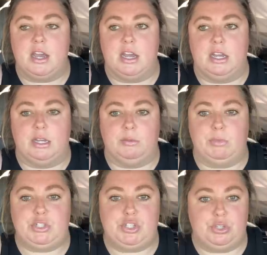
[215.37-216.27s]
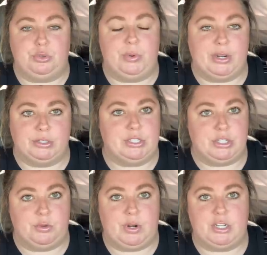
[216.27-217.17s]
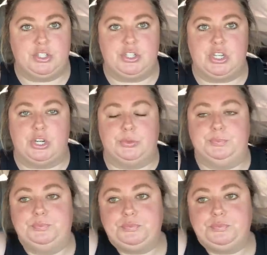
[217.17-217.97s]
to Arizona. So,